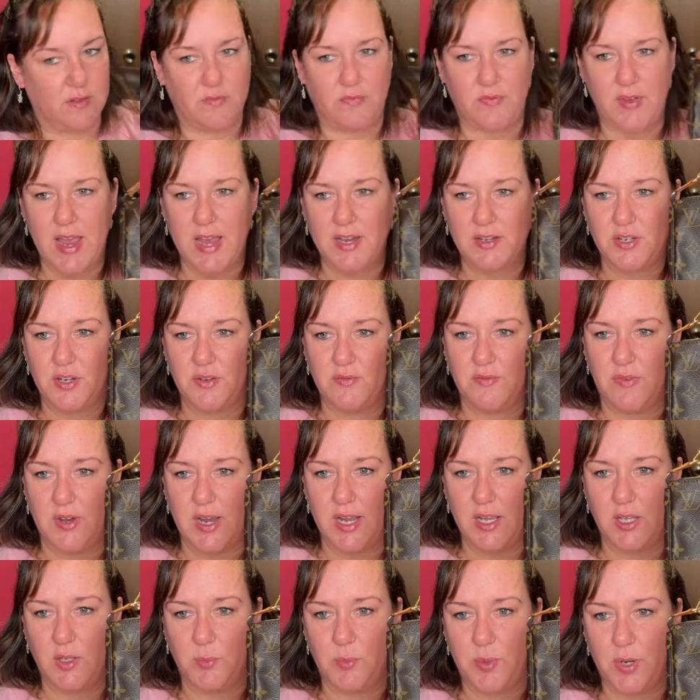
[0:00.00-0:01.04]

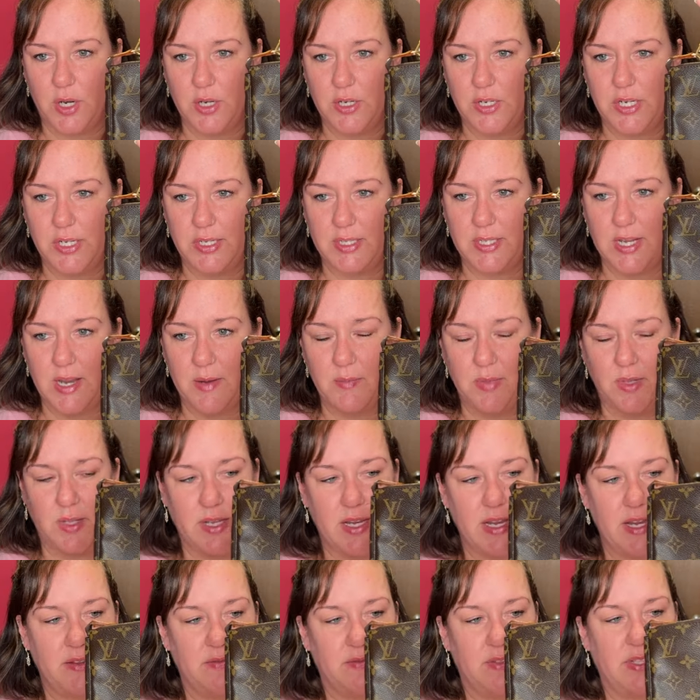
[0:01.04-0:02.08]
Fashionphile purchase, I
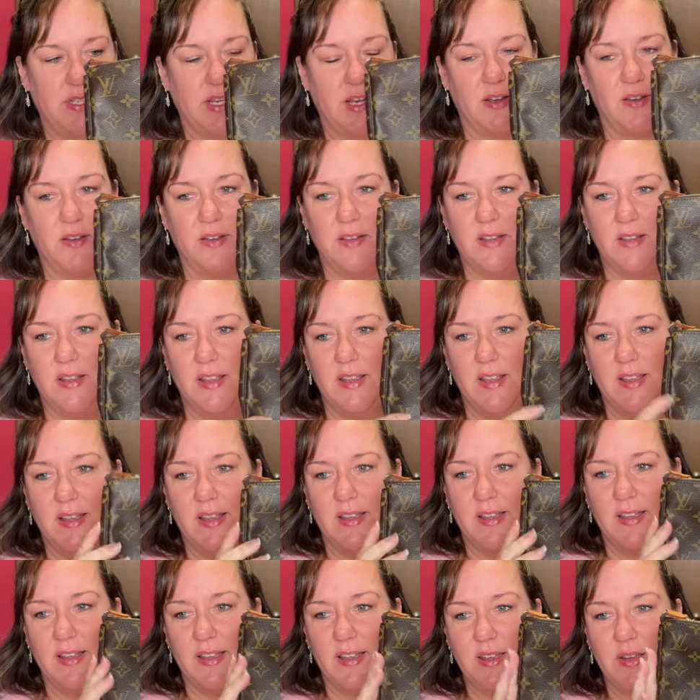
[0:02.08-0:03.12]
believe. So
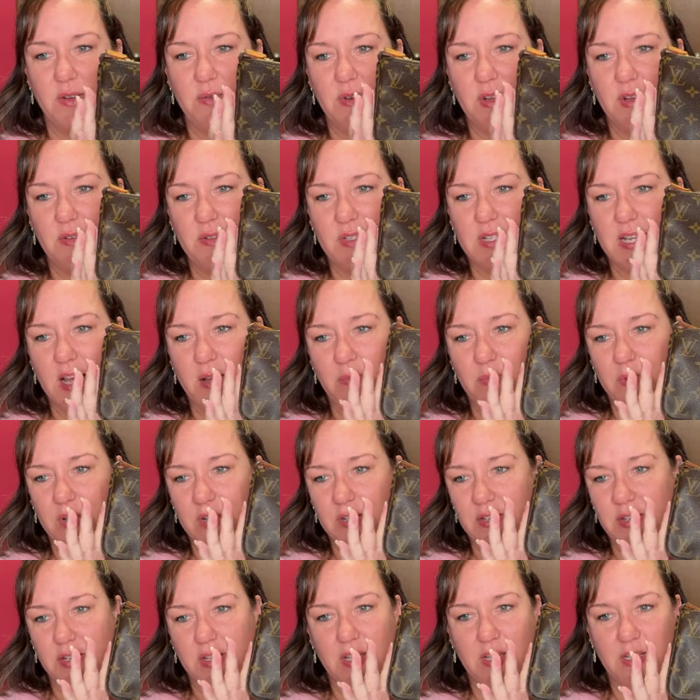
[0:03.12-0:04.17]
who knows how
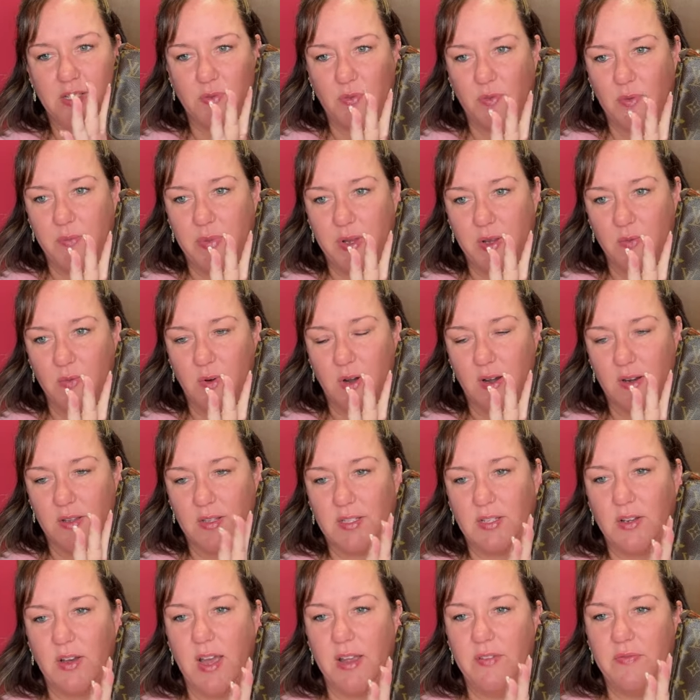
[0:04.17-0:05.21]
much this would be worth.
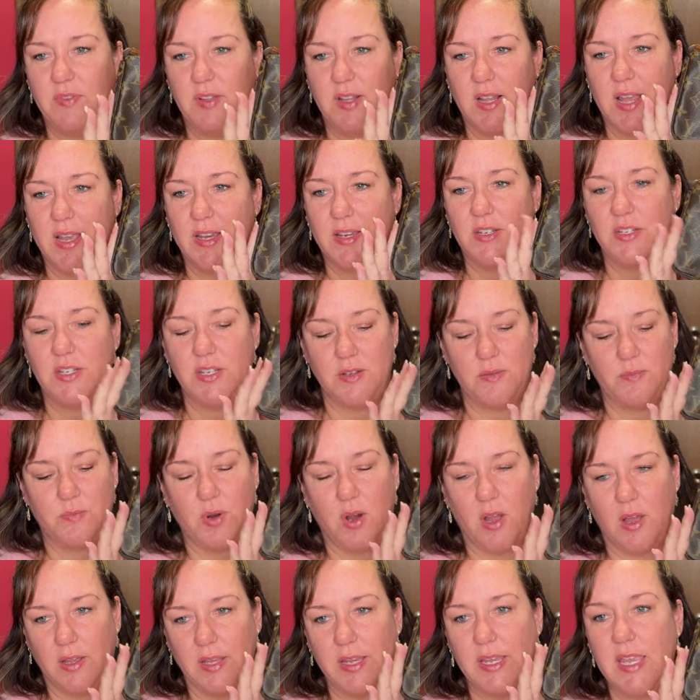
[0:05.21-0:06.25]
So I feel like she'd
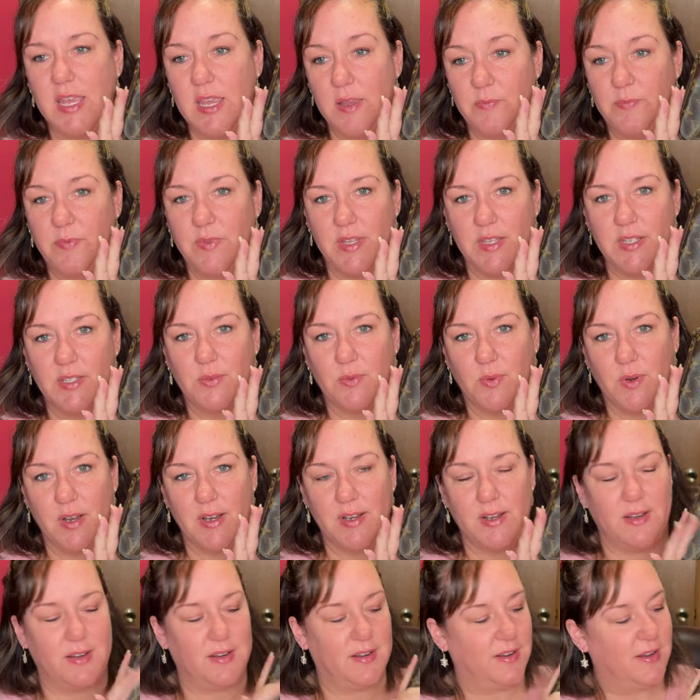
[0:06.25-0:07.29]
probably keep this
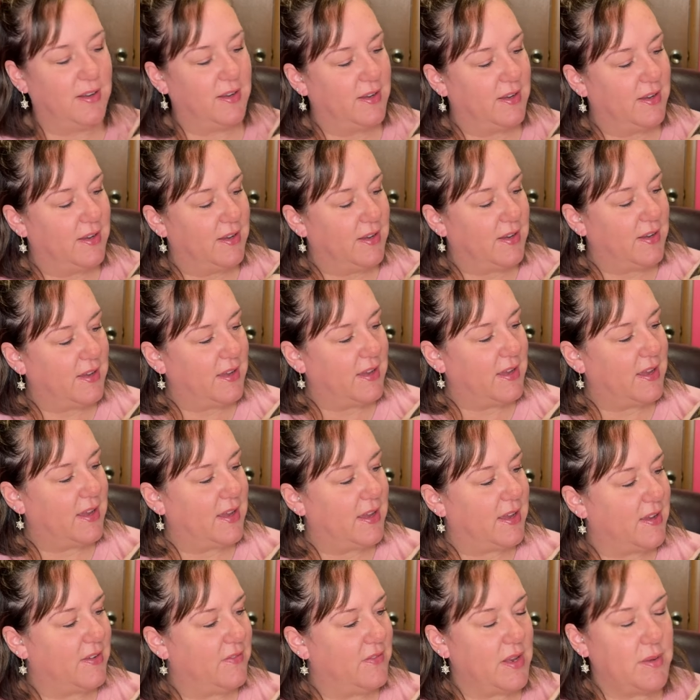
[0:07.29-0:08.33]
one
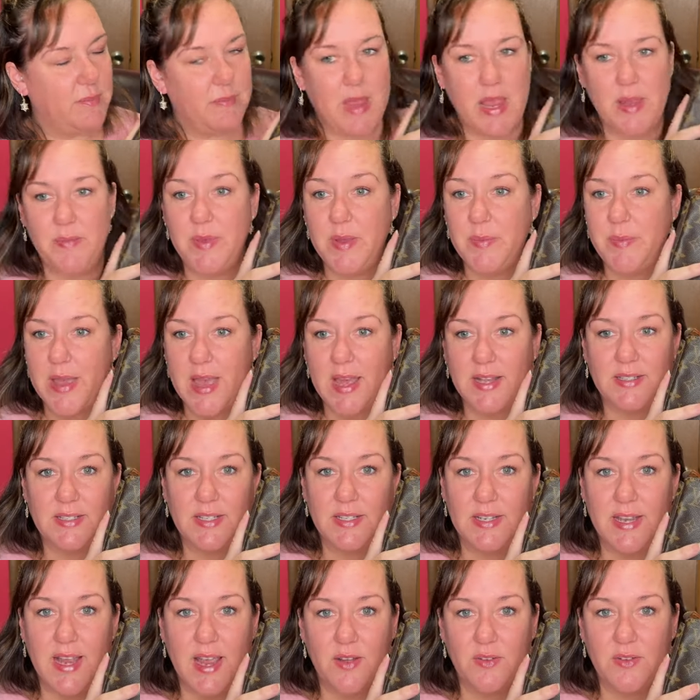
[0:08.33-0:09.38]
um, and maybe pass
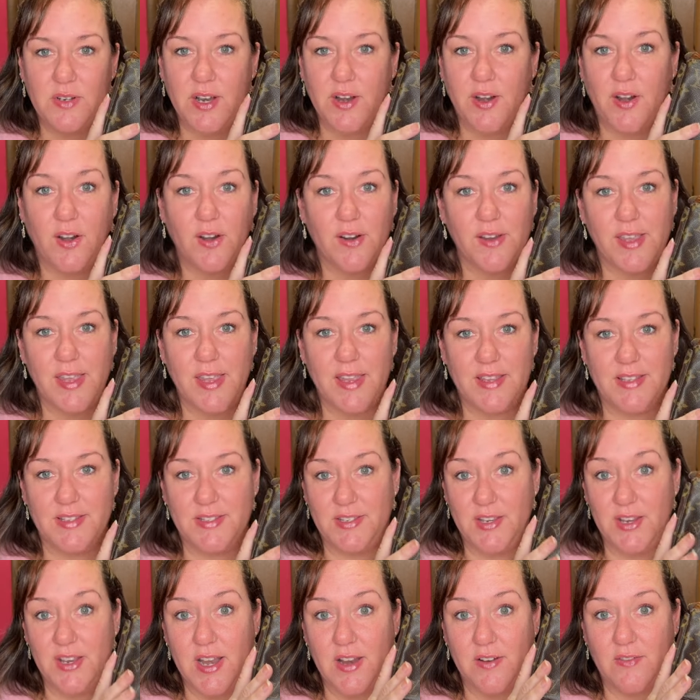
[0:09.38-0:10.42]
it down to her kids.
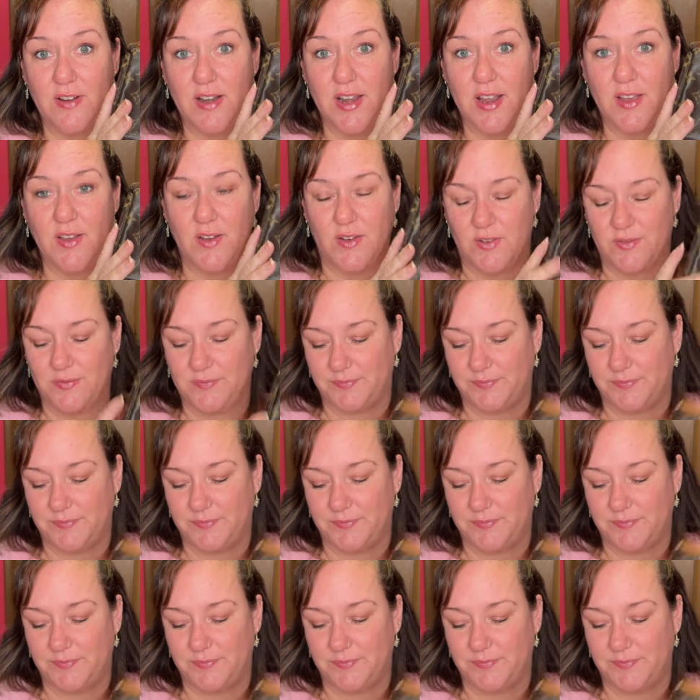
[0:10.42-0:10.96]
You never know.